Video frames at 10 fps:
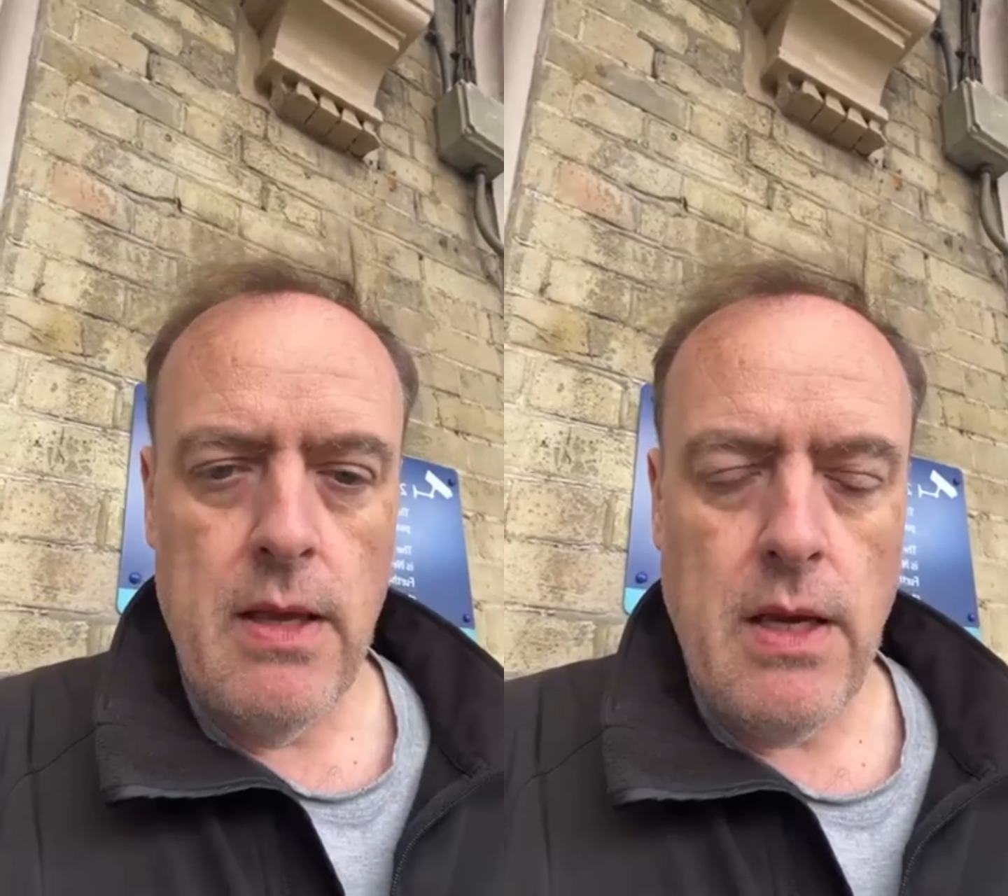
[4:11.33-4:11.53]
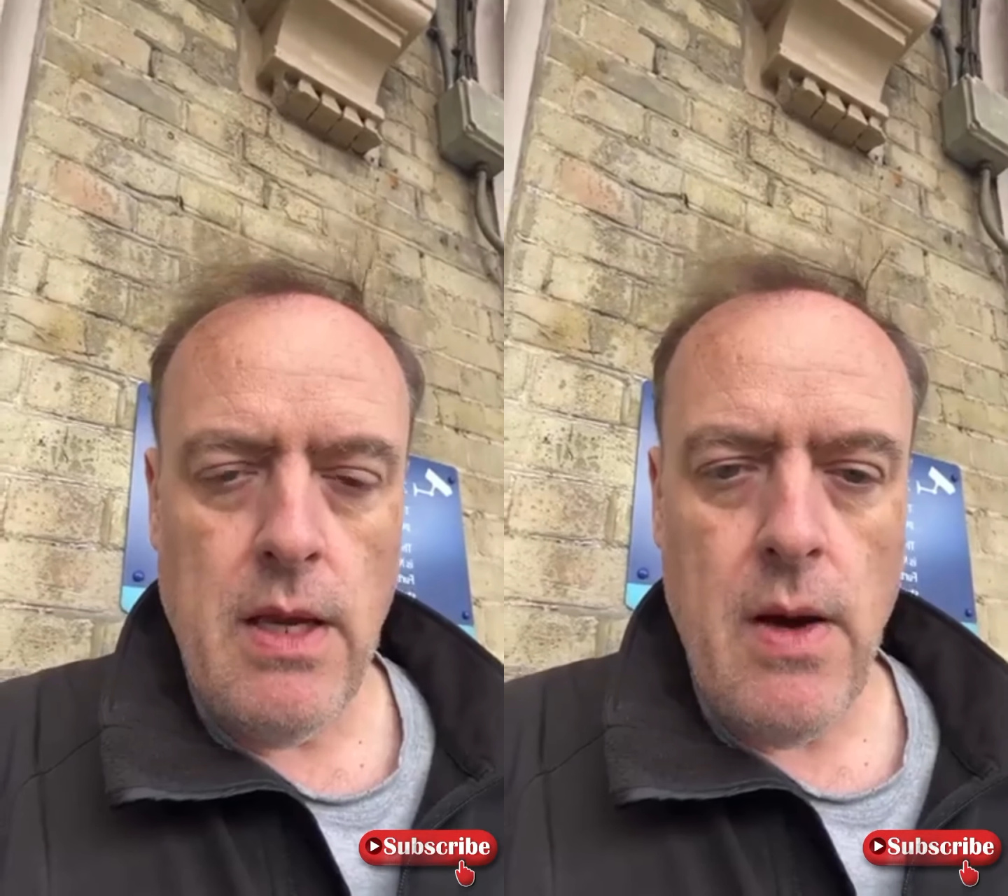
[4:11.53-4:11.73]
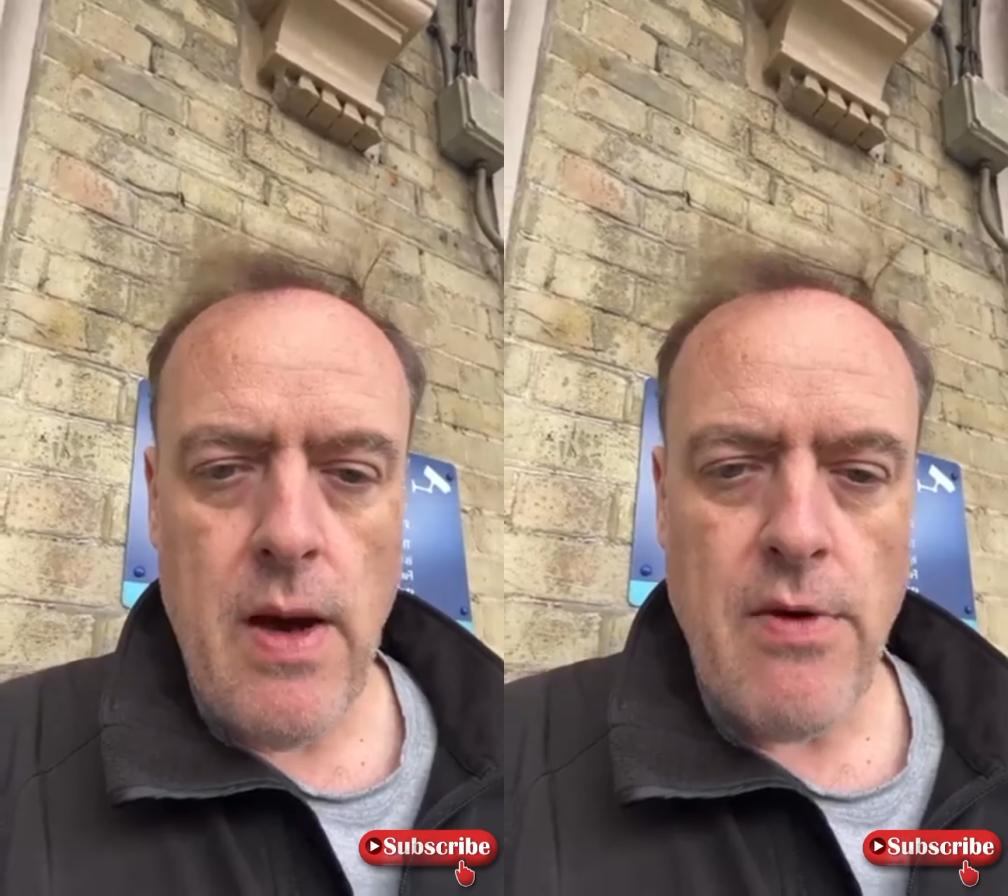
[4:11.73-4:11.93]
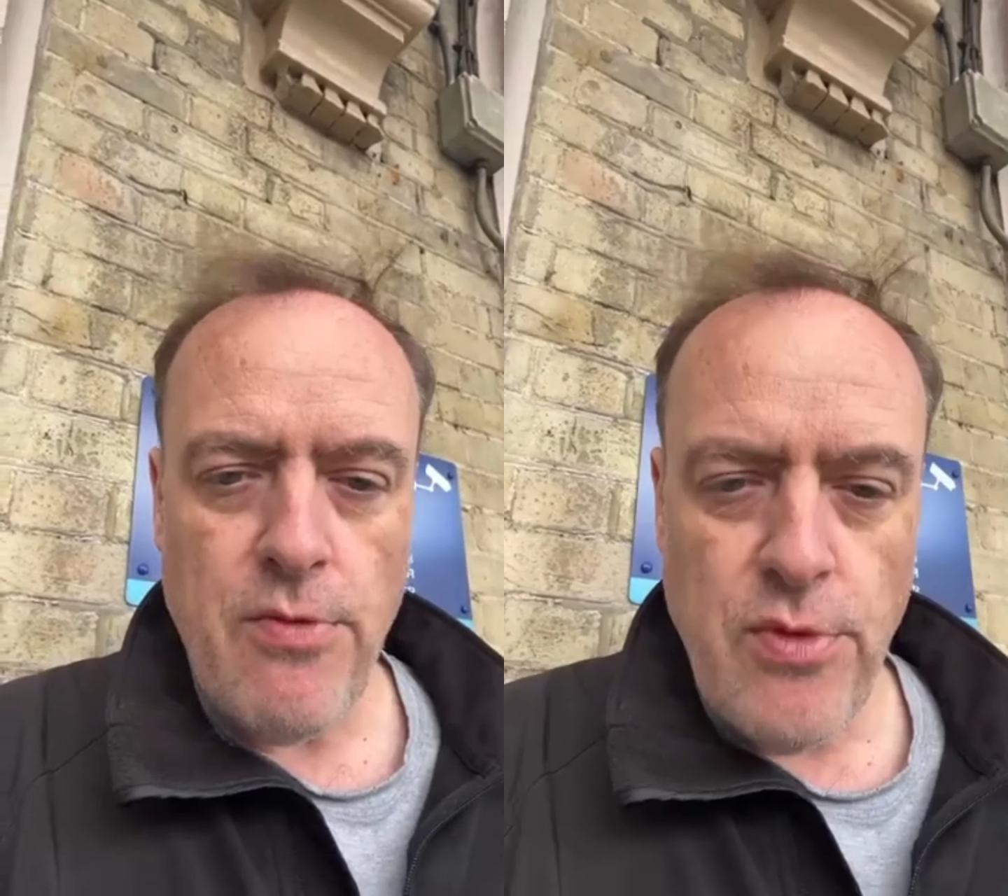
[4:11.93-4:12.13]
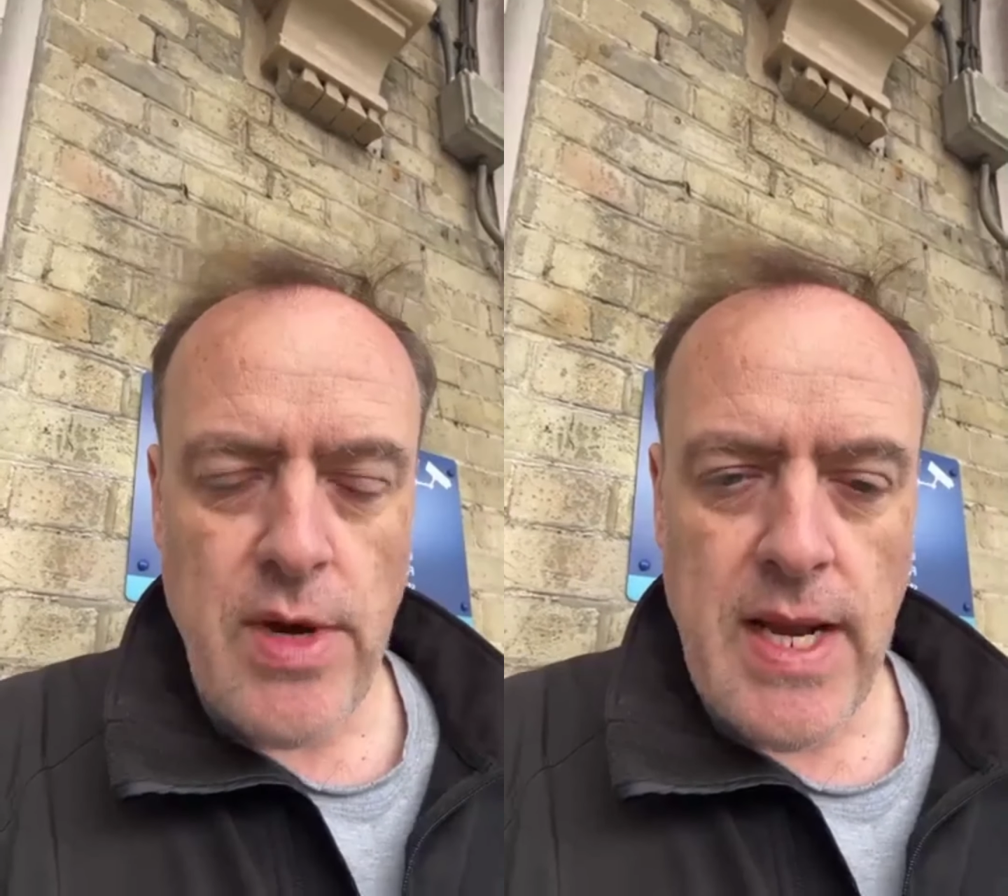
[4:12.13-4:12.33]
You know, I
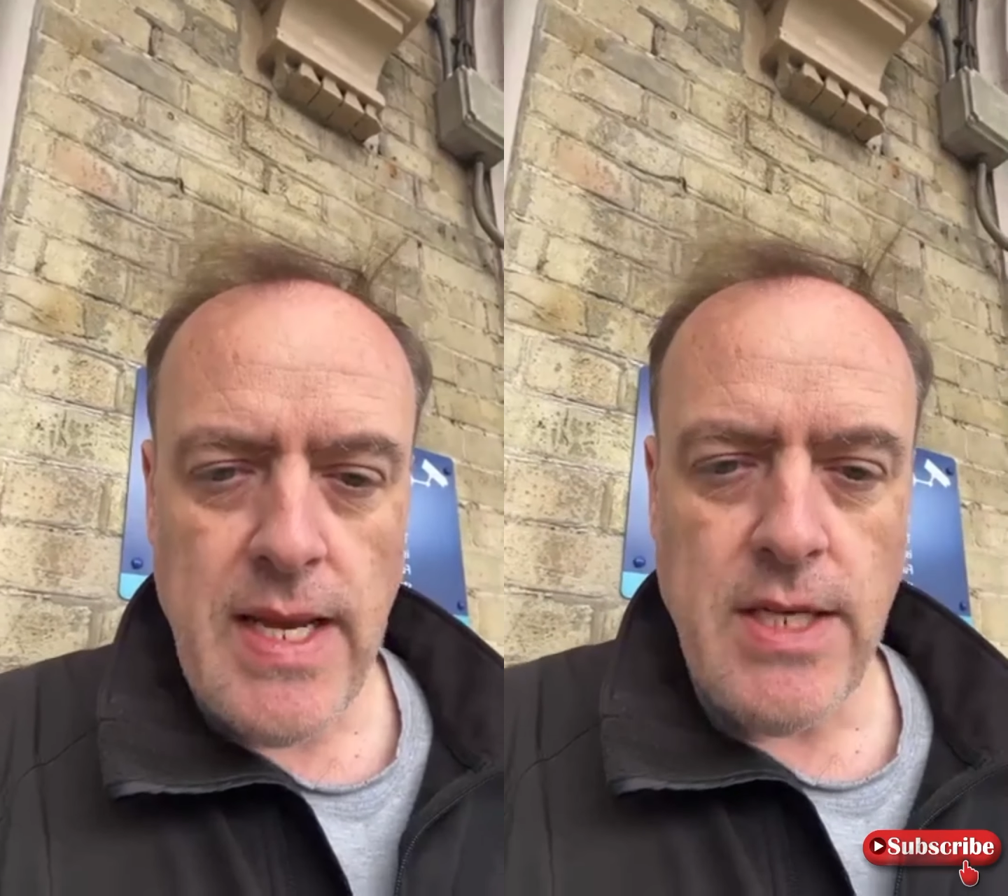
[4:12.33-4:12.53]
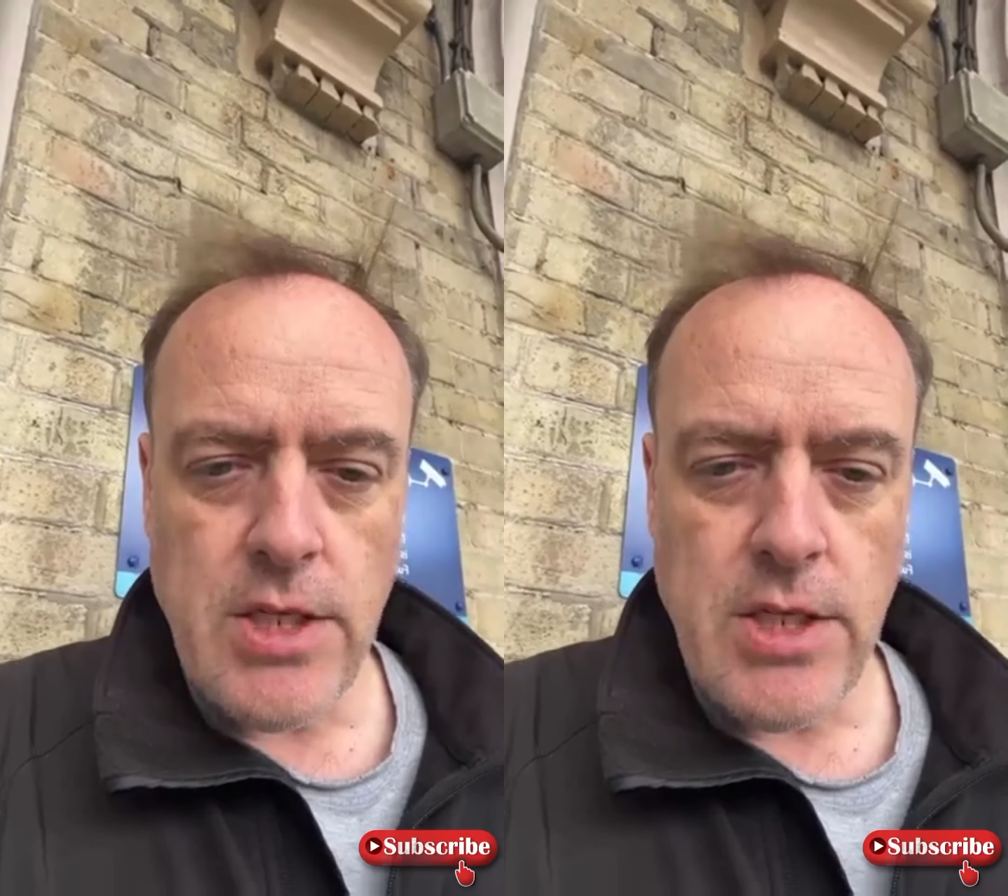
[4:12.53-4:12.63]
really